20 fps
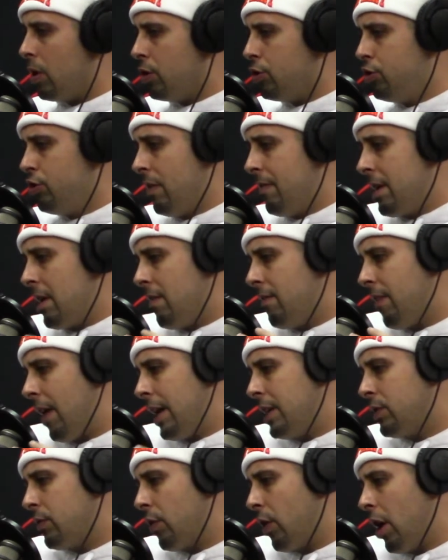do you have any
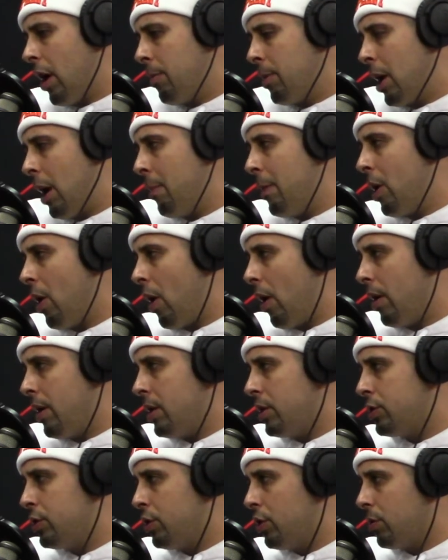advice for upcoming artists?